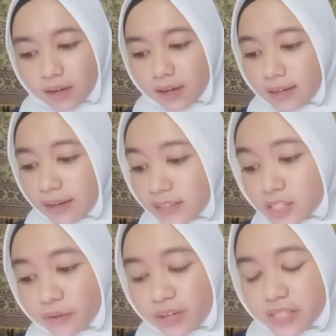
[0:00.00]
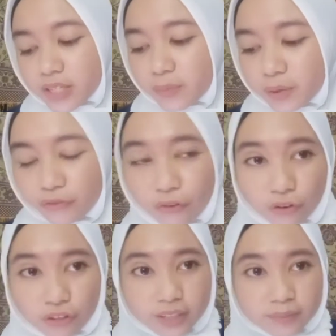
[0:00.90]
Next, question number
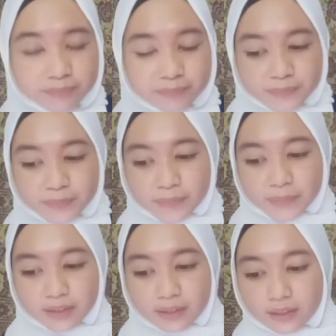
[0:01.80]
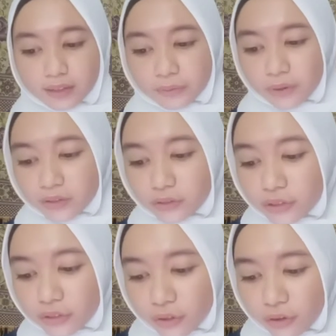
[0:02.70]
4. What do
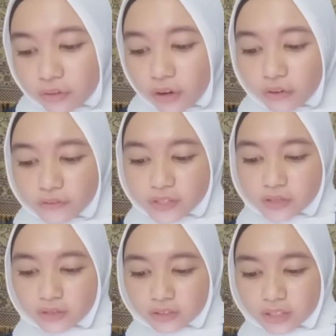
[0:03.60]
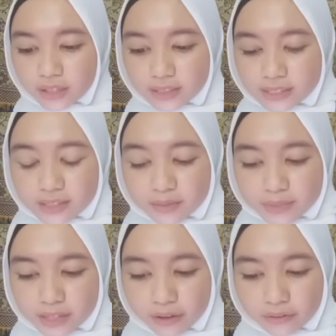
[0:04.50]
you know of structuralism
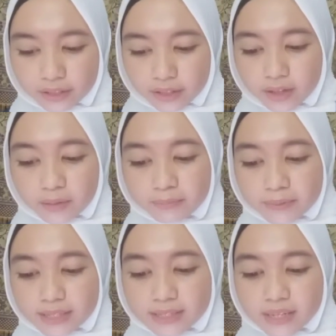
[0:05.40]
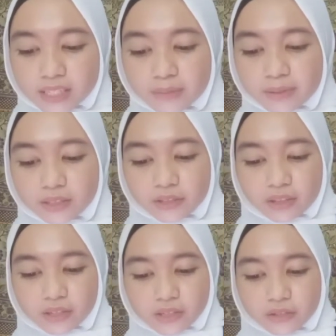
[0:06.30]
theory? Please explain your
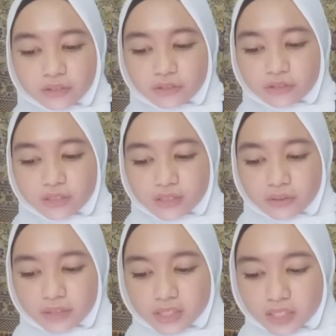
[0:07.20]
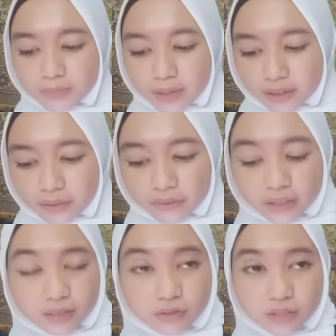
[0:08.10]
answer to this question by
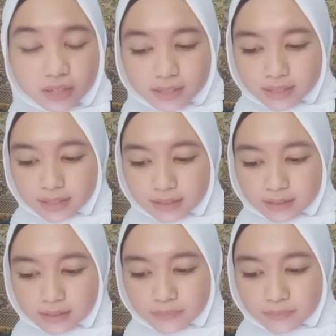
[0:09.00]
referring to these things.